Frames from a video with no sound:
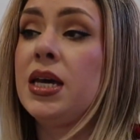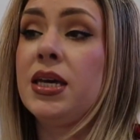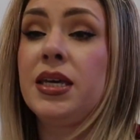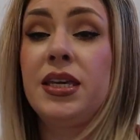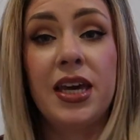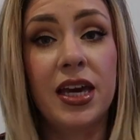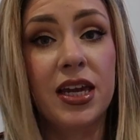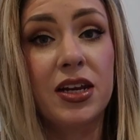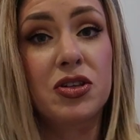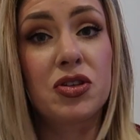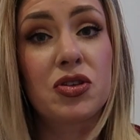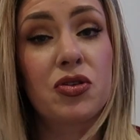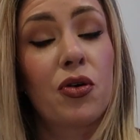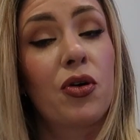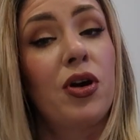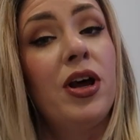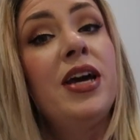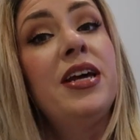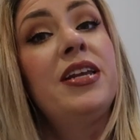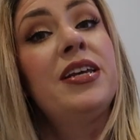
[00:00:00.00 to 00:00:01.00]
get it
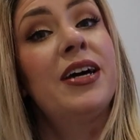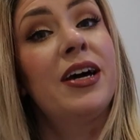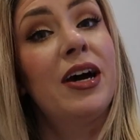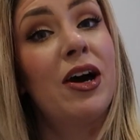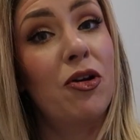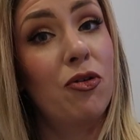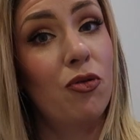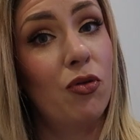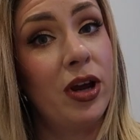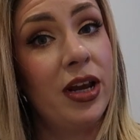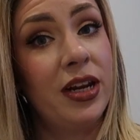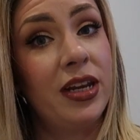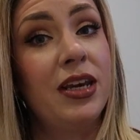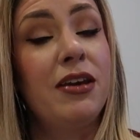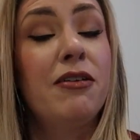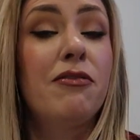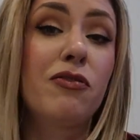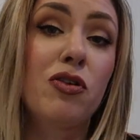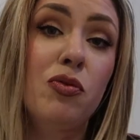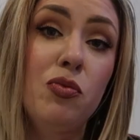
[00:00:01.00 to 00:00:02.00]
sorted and ready
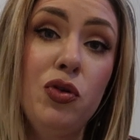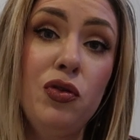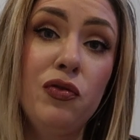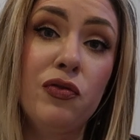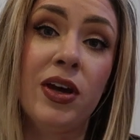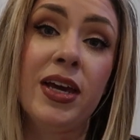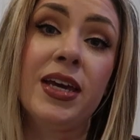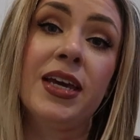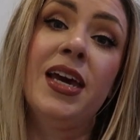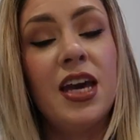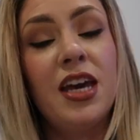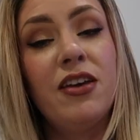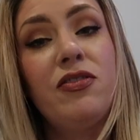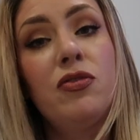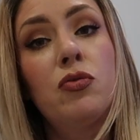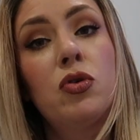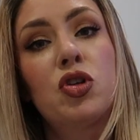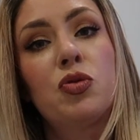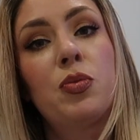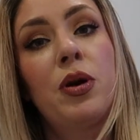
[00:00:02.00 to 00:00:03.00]
for moving. If you
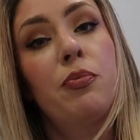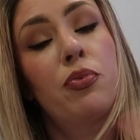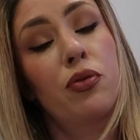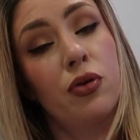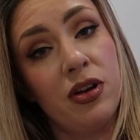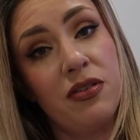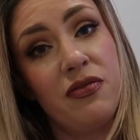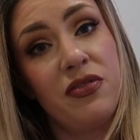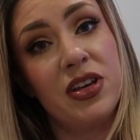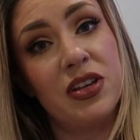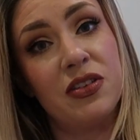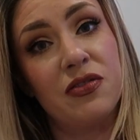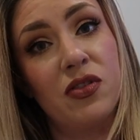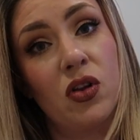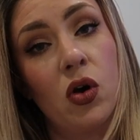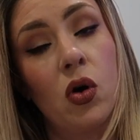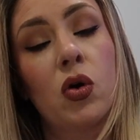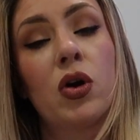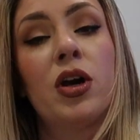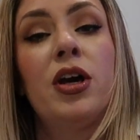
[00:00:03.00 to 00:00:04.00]
watched my previous
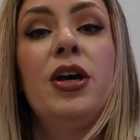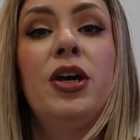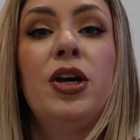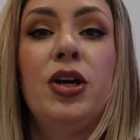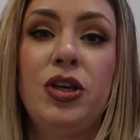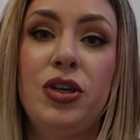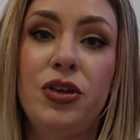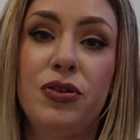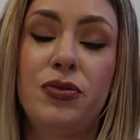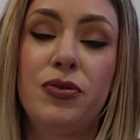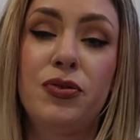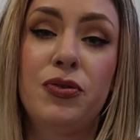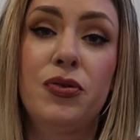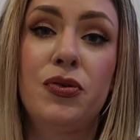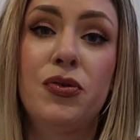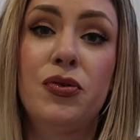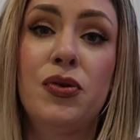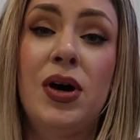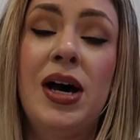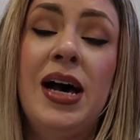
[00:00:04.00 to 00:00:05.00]
vlog, you'll
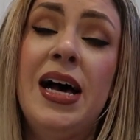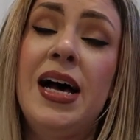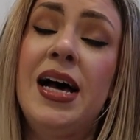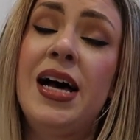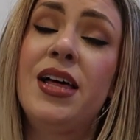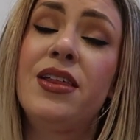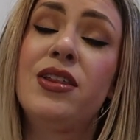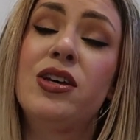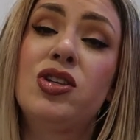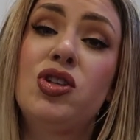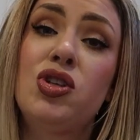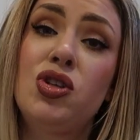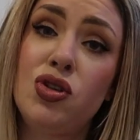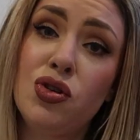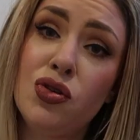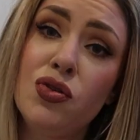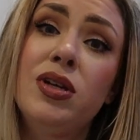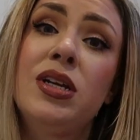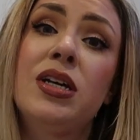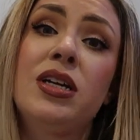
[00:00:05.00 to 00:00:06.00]
know that
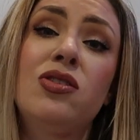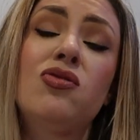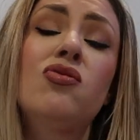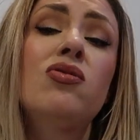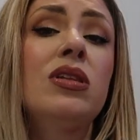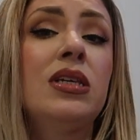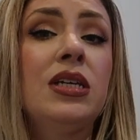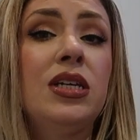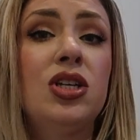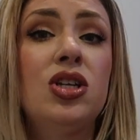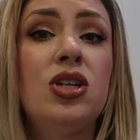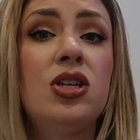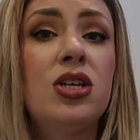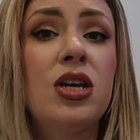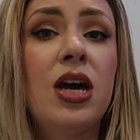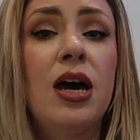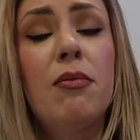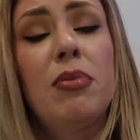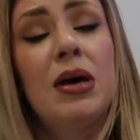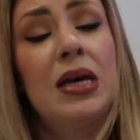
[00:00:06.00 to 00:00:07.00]
Stu and I's
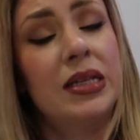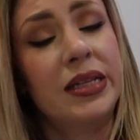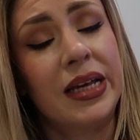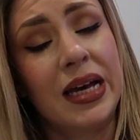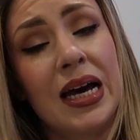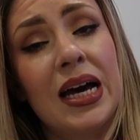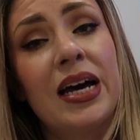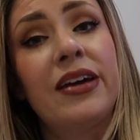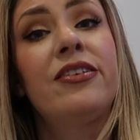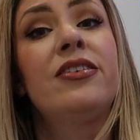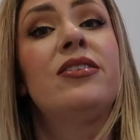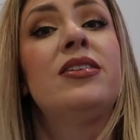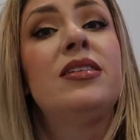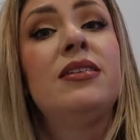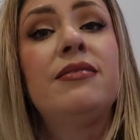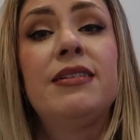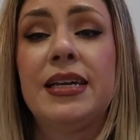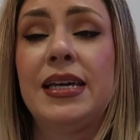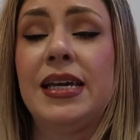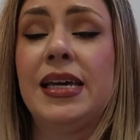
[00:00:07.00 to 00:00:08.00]
relationship has had its
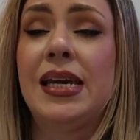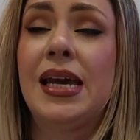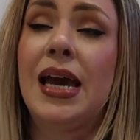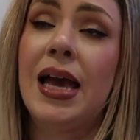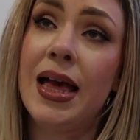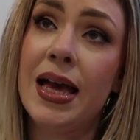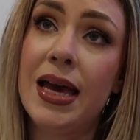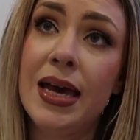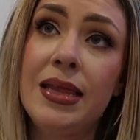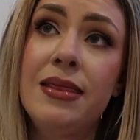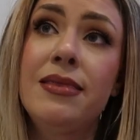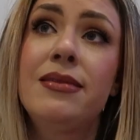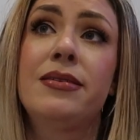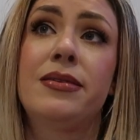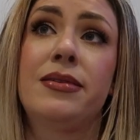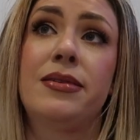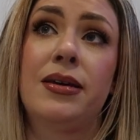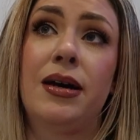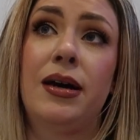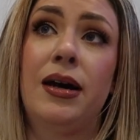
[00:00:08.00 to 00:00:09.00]
day in the
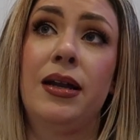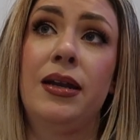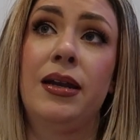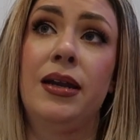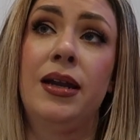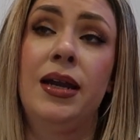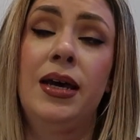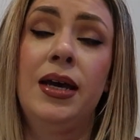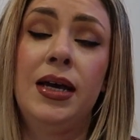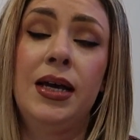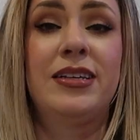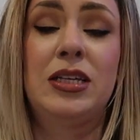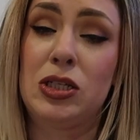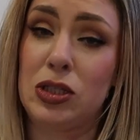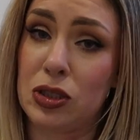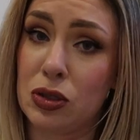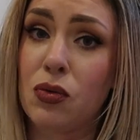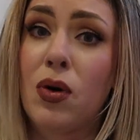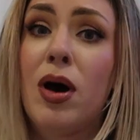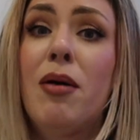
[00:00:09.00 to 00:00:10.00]
sun,
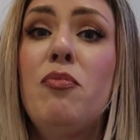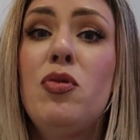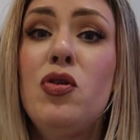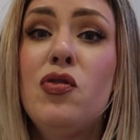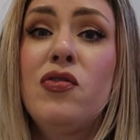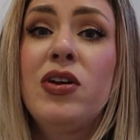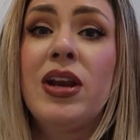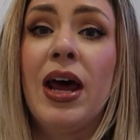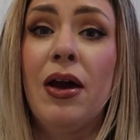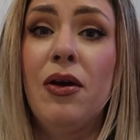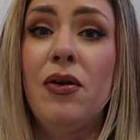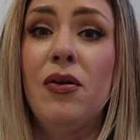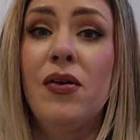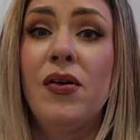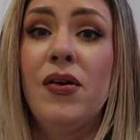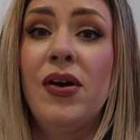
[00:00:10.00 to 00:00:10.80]
so I'm moving out.